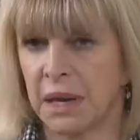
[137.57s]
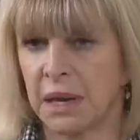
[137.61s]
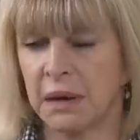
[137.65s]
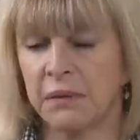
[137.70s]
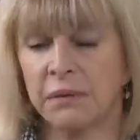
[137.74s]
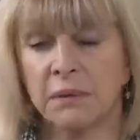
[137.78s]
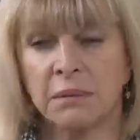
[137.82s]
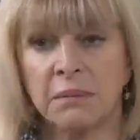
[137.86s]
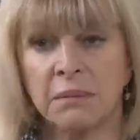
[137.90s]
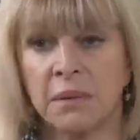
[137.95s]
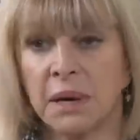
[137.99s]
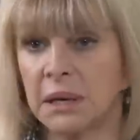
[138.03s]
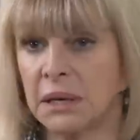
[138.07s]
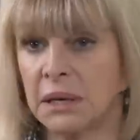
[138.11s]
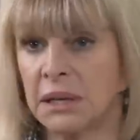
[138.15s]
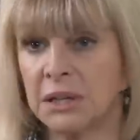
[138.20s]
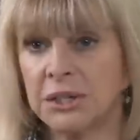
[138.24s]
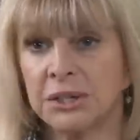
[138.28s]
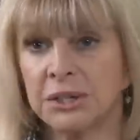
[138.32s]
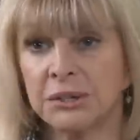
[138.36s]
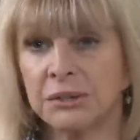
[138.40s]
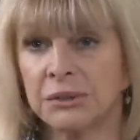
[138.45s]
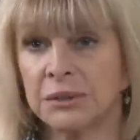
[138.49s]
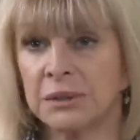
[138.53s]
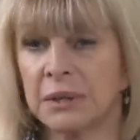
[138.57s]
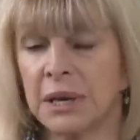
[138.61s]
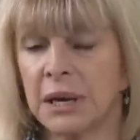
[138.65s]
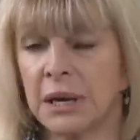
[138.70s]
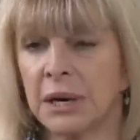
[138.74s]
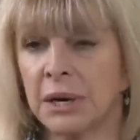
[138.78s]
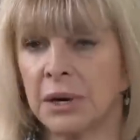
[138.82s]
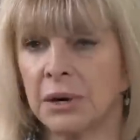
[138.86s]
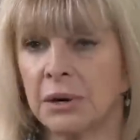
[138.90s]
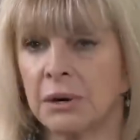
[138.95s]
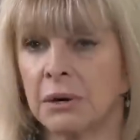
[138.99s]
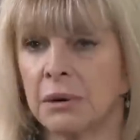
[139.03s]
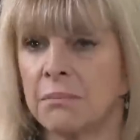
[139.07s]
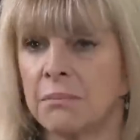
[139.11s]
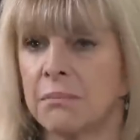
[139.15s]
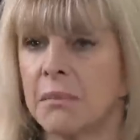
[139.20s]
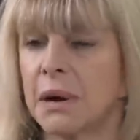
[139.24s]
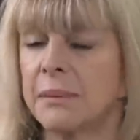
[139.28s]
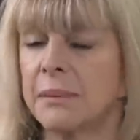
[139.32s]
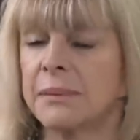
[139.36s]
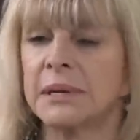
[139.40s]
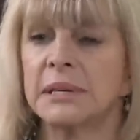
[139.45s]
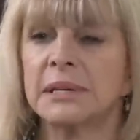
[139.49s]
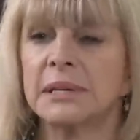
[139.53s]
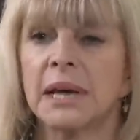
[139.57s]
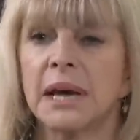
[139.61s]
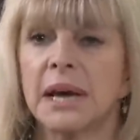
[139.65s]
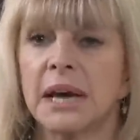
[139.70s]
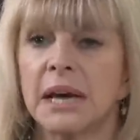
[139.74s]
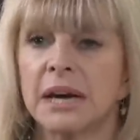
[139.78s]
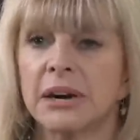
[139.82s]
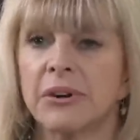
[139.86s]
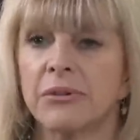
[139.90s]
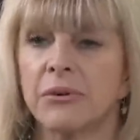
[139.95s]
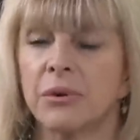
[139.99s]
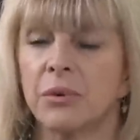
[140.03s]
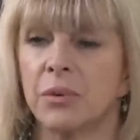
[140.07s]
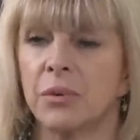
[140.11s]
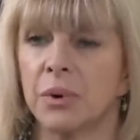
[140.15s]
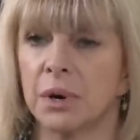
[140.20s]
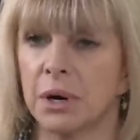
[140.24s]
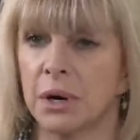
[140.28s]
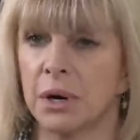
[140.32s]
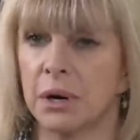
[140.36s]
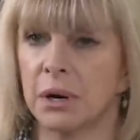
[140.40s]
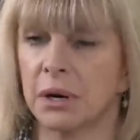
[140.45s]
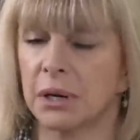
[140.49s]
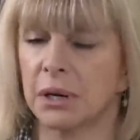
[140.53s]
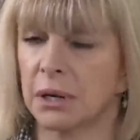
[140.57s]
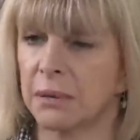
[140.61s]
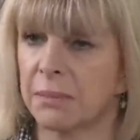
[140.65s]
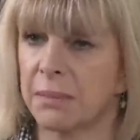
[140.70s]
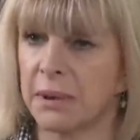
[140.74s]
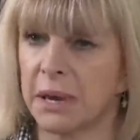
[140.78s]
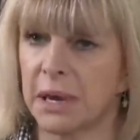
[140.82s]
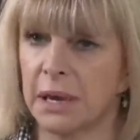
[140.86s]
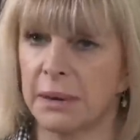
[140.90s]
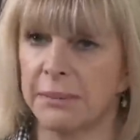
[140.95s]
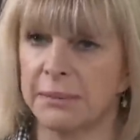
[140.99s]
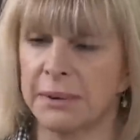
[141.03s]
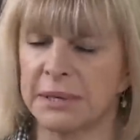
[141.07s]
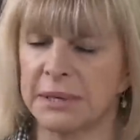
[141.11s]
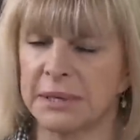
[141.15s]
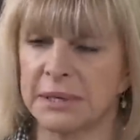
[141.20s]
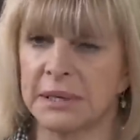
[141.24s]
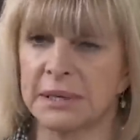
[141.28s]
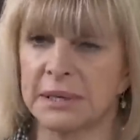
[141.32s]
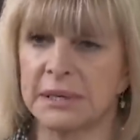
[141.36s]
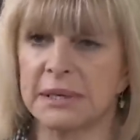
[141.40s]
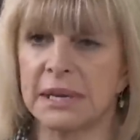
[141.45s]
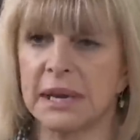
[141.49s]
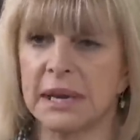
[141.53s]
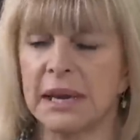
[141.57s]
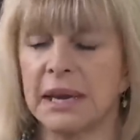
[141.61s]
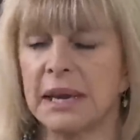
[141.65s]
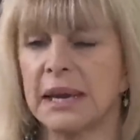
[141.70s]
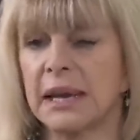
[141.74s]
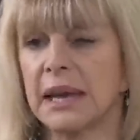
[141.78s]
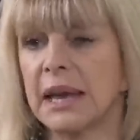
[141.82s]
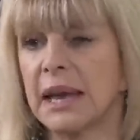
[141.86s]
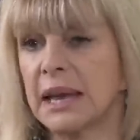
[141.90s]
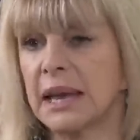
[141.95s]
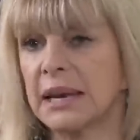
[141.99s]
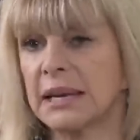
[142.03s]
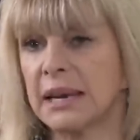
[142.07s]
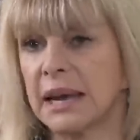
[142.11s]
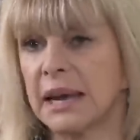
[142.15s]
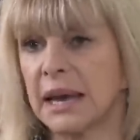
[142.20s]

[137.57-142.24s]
And for many children, they're not. Mum and dad are at work. The baby is in daycare.